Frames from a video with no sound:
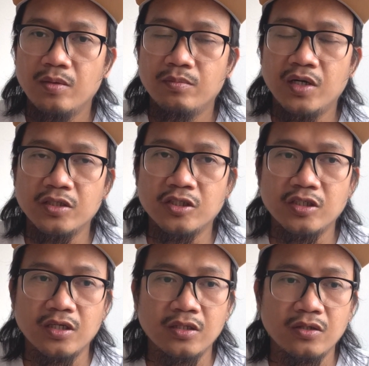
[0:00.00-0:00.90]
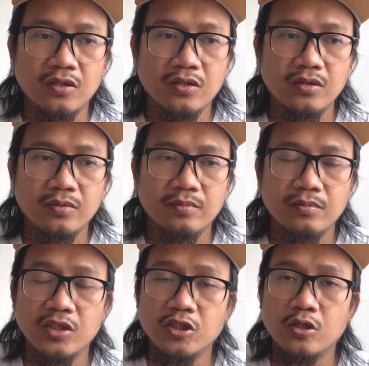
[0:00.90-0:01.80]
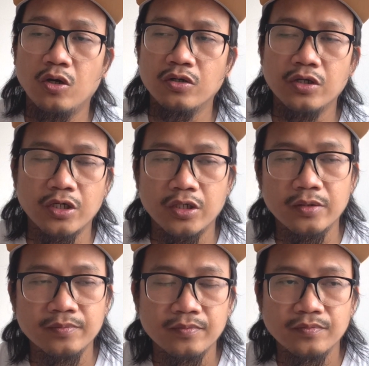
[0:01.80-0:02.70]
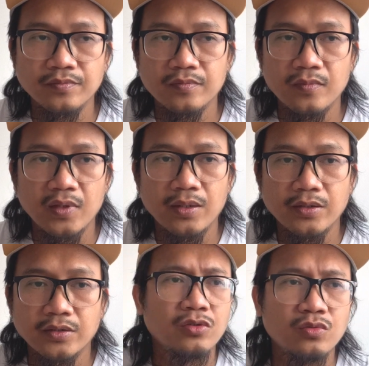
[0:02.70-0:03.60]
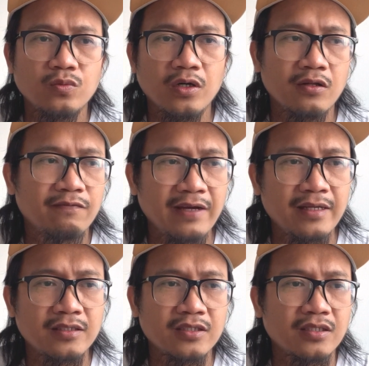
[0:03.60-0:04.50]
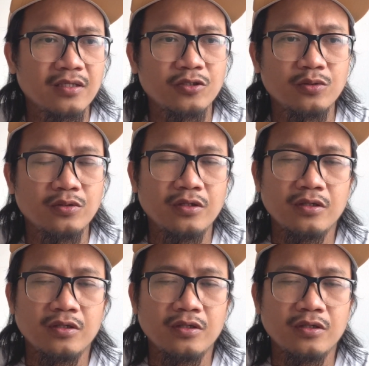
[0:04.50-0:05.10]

much longer. You wall fans should